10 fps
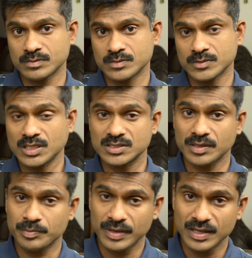Does
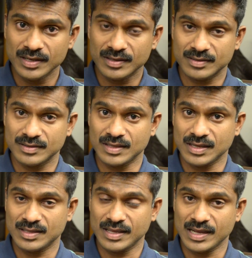that mean
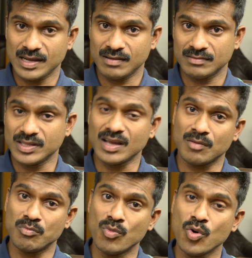that they are
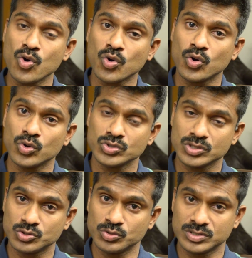more closer
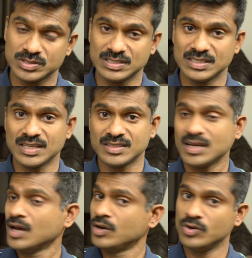towards
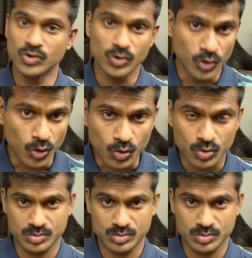Siddhanta? No.